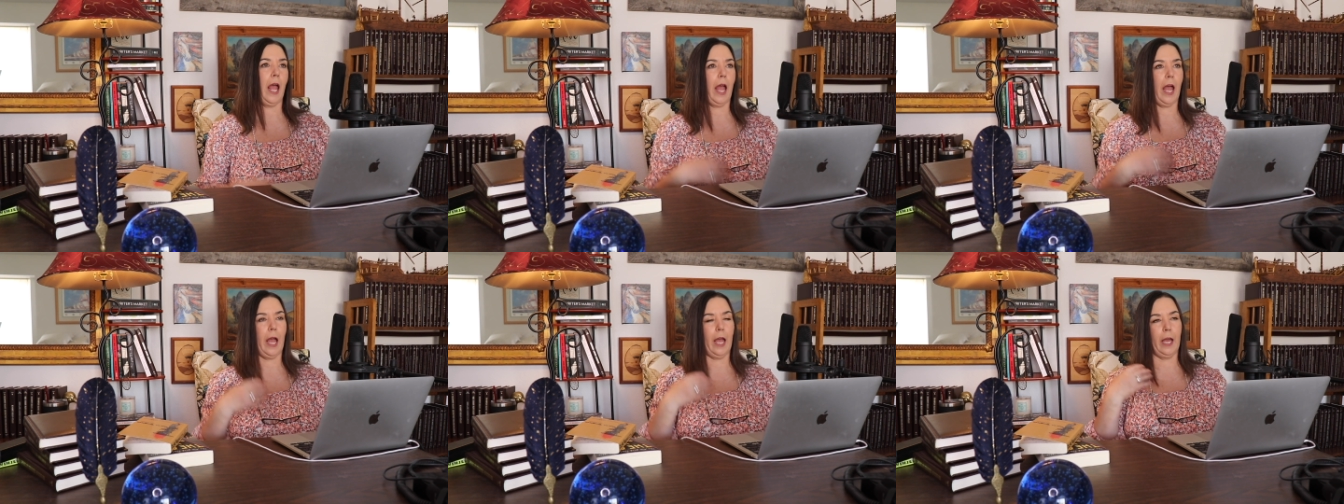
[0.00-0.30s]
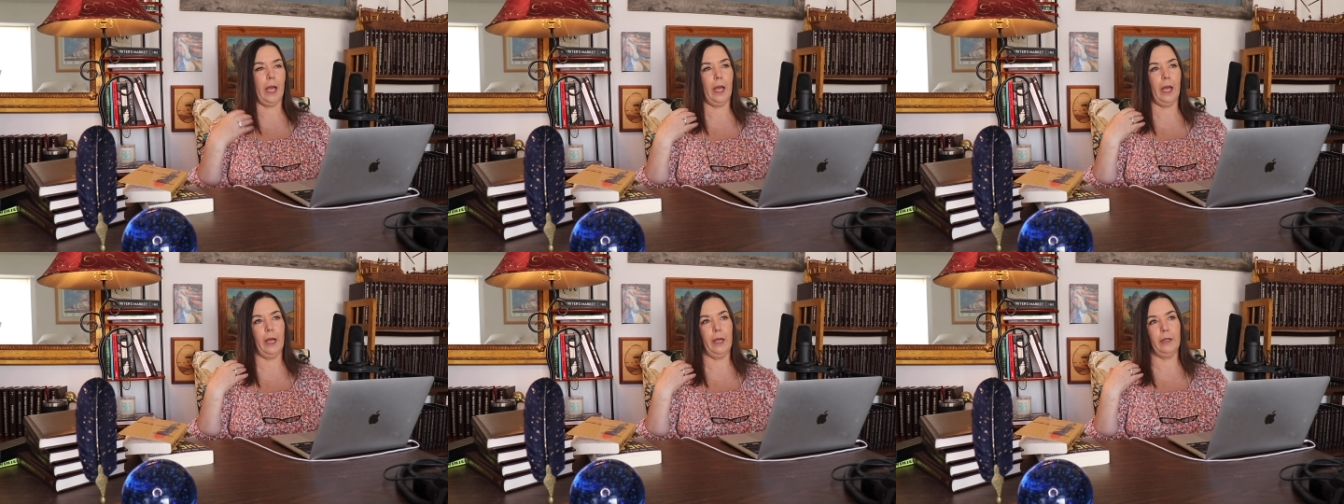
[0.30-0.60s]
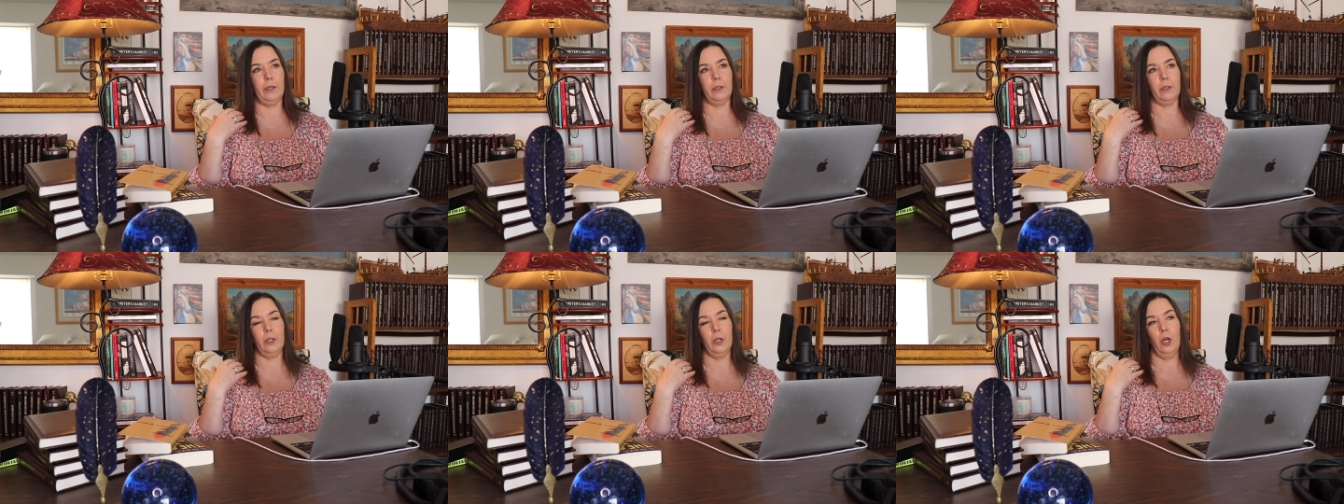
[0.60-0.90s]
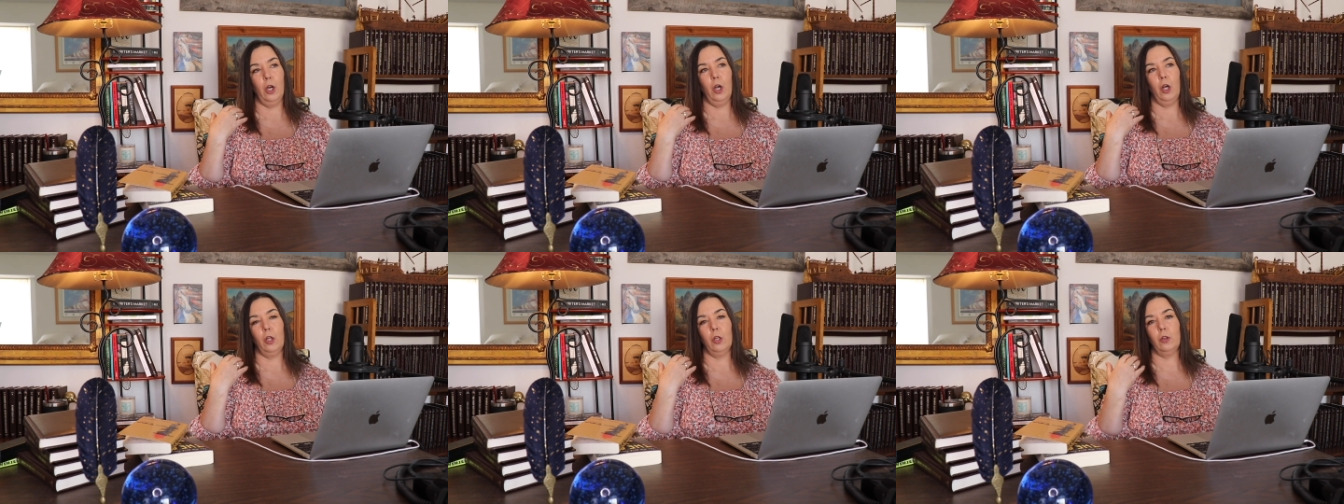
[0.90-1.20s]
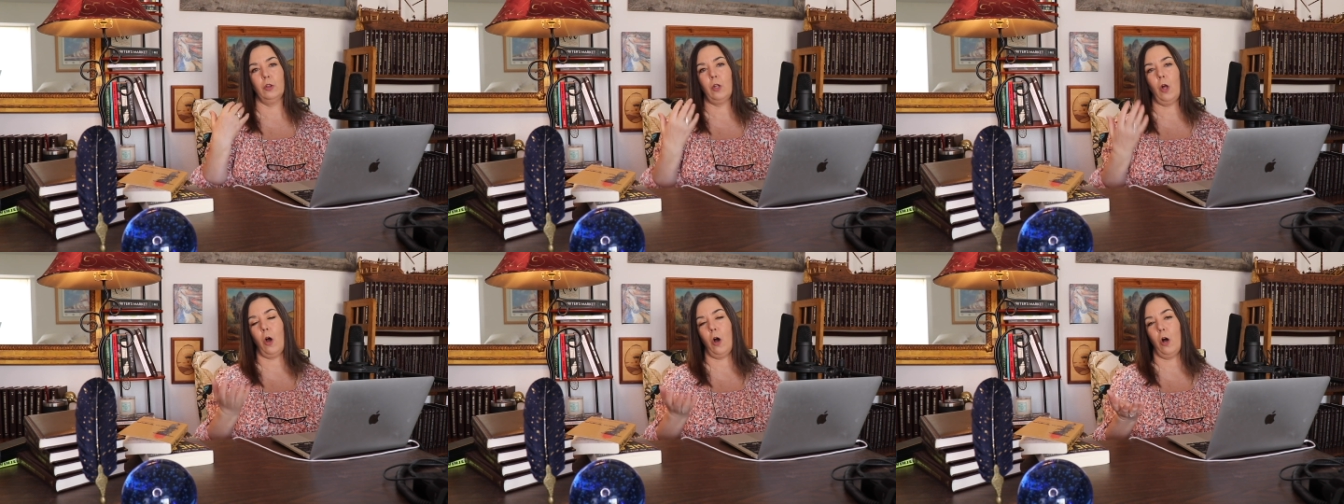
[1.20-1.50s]
and
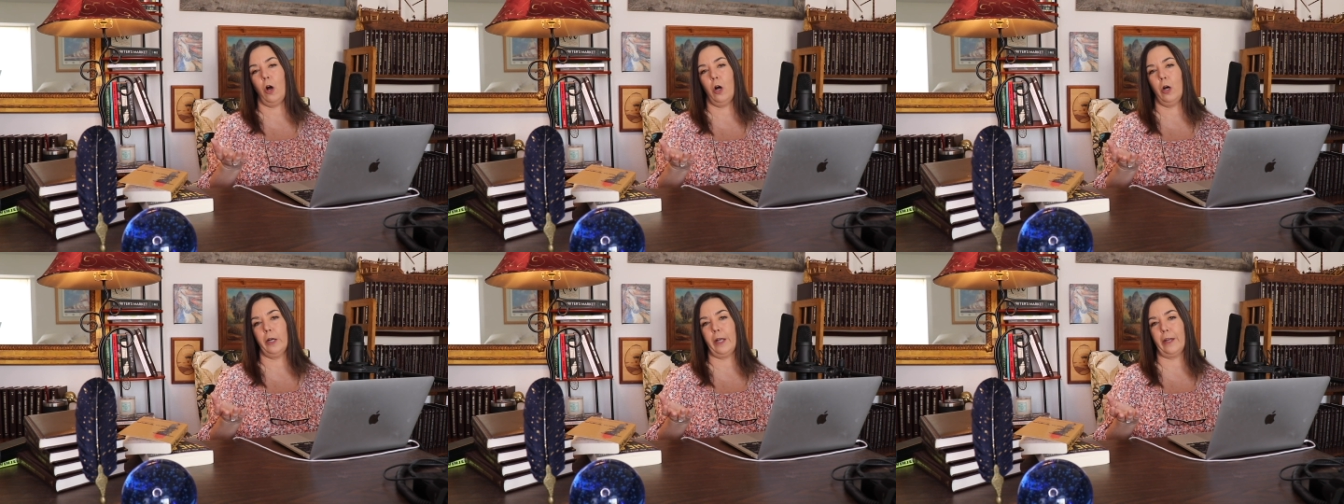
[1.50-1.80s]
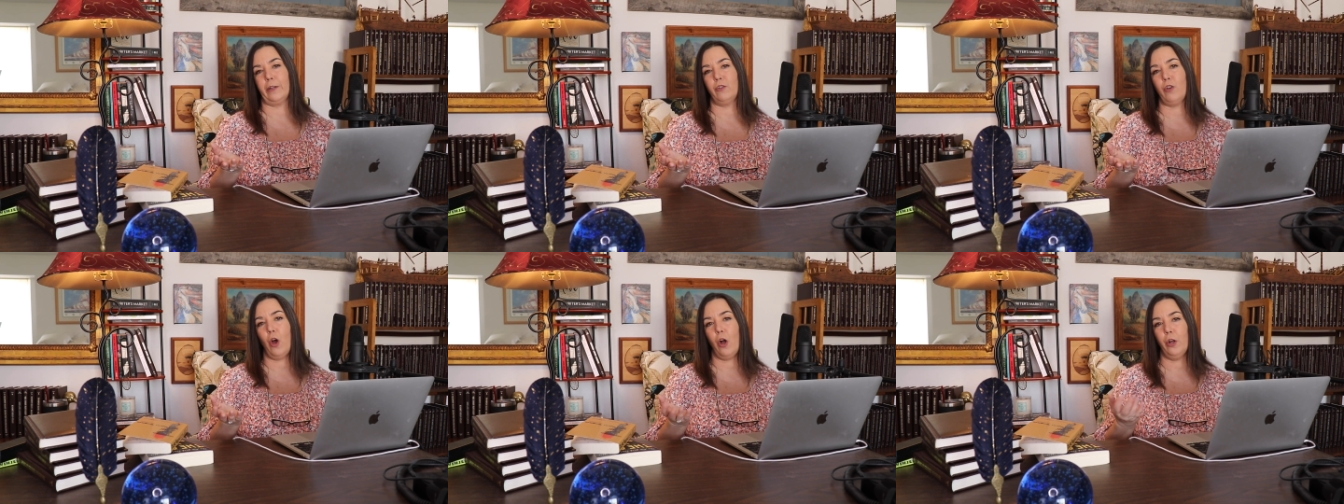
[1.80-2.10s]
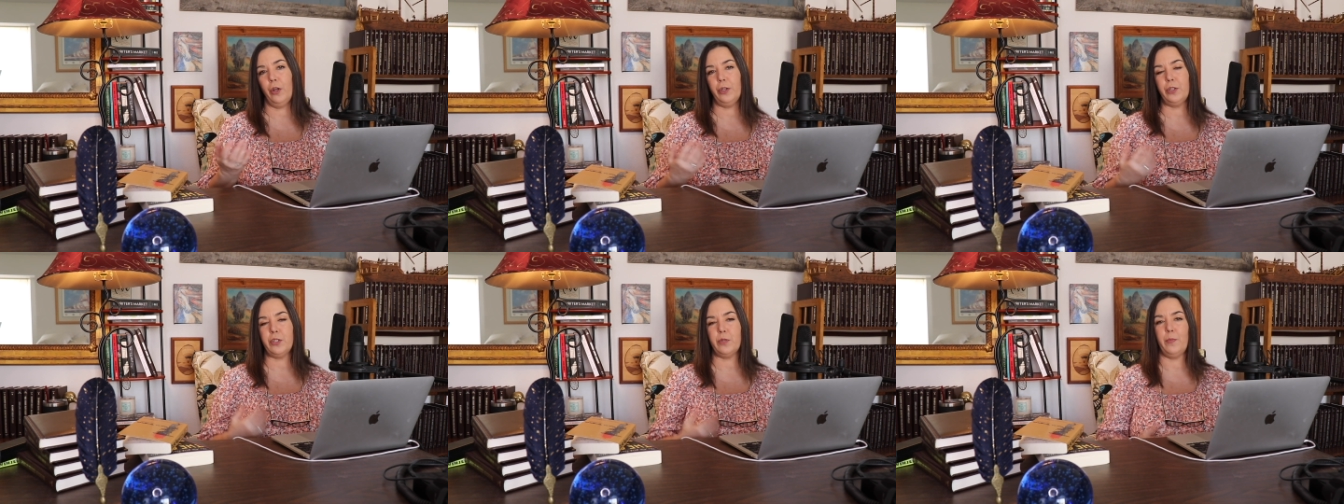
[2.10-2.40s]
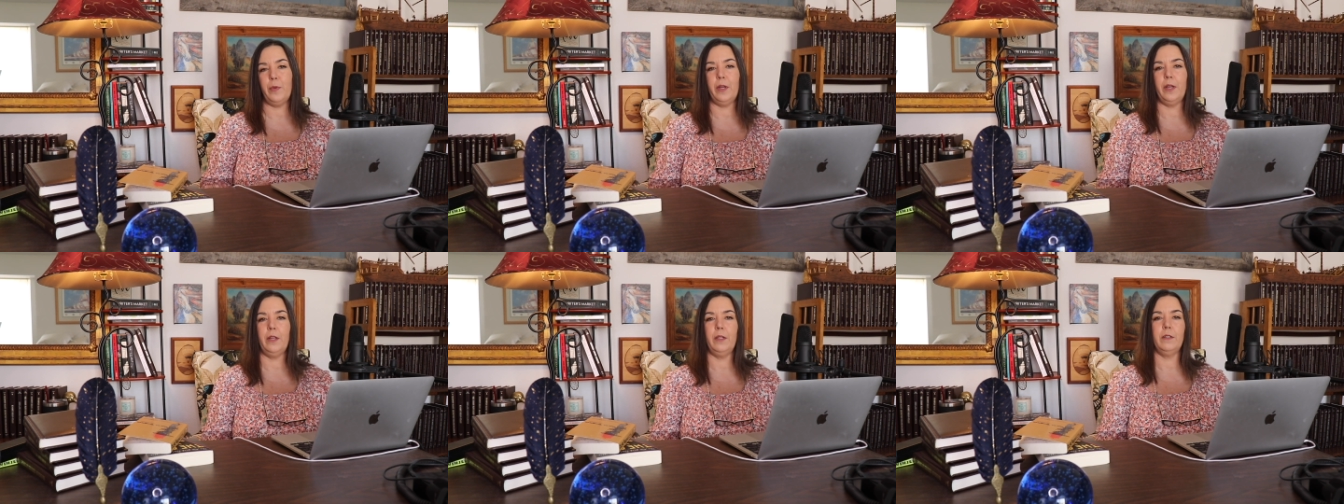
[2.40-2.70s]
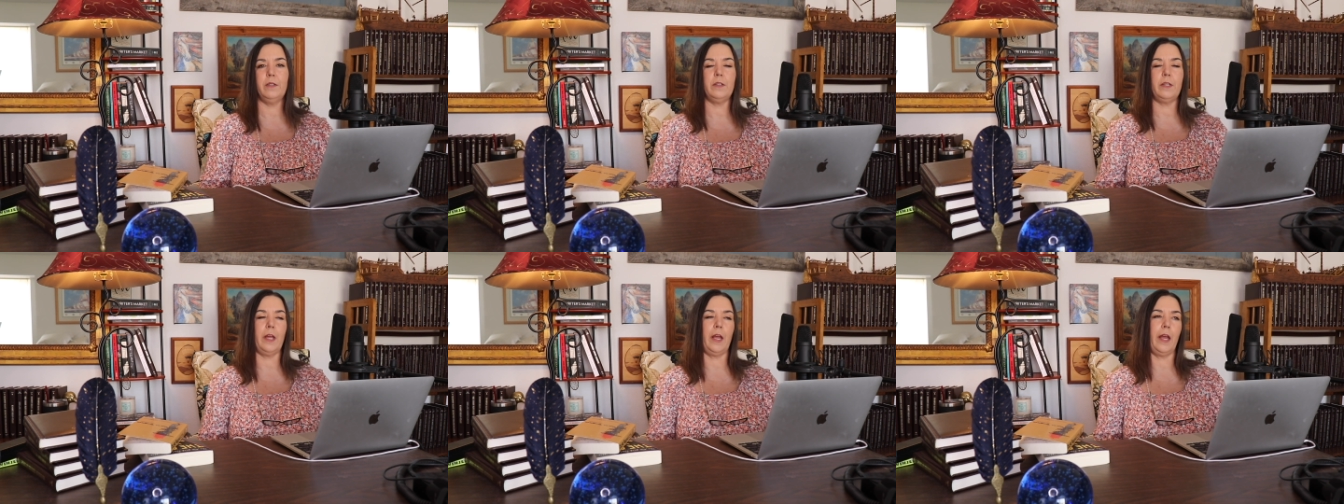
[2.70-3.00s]
long
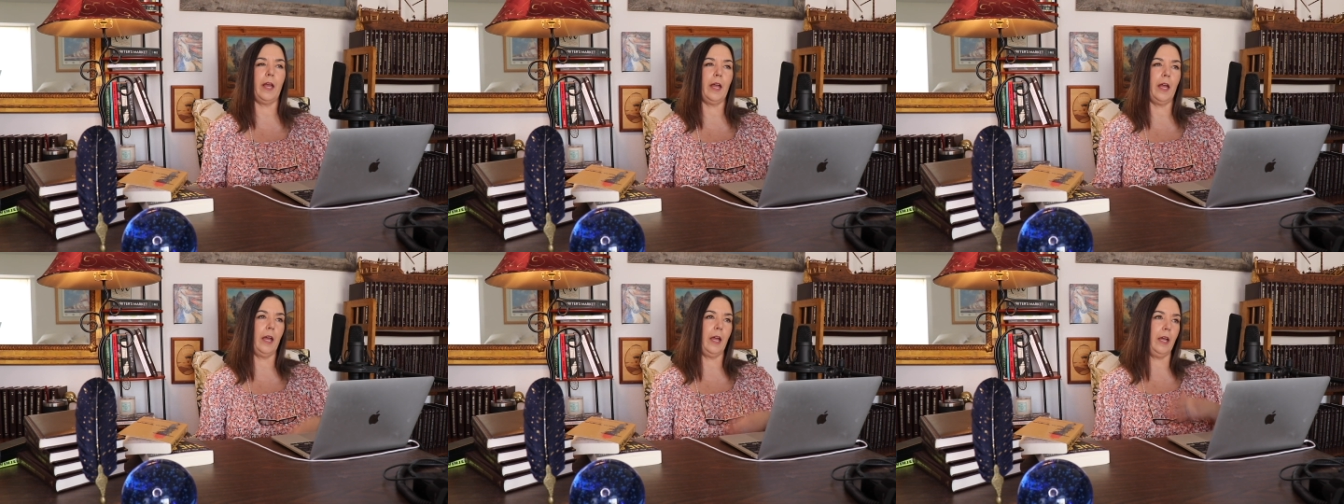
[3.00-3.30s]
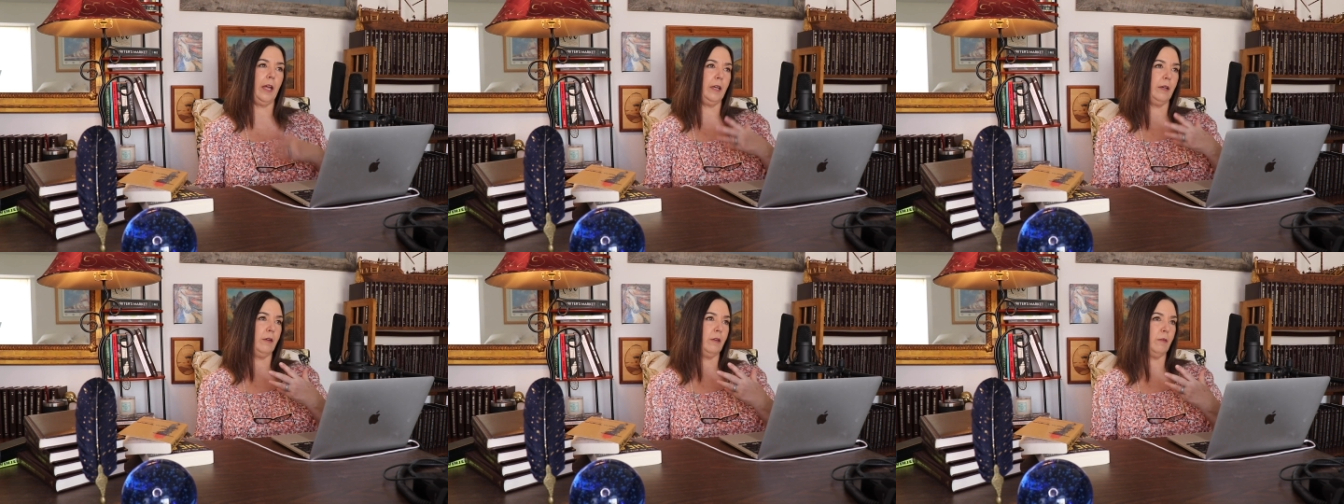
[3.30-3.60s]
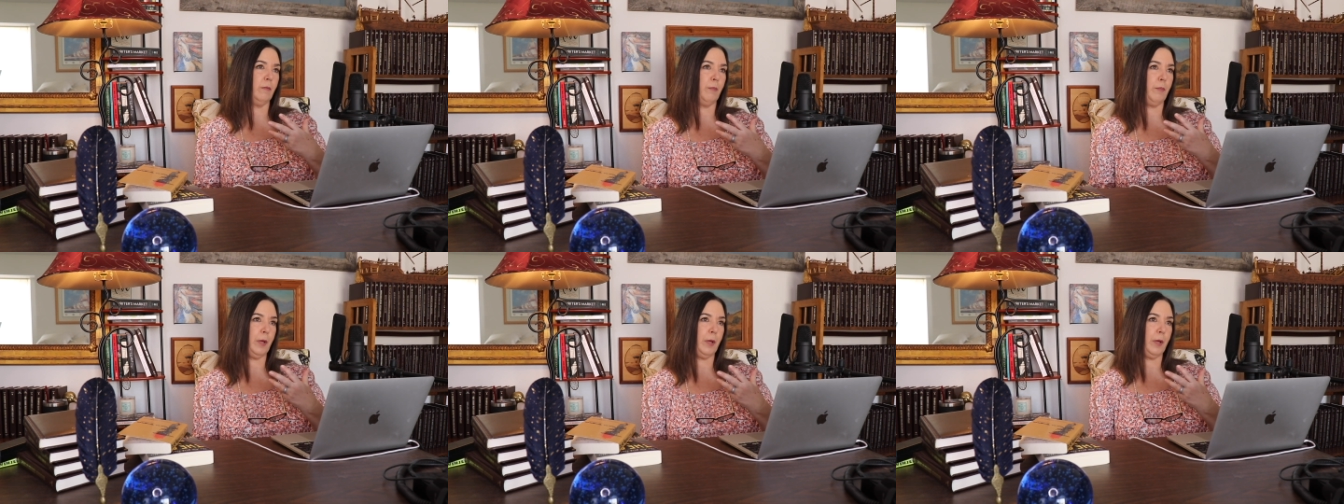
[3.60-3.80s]
acknowledgments and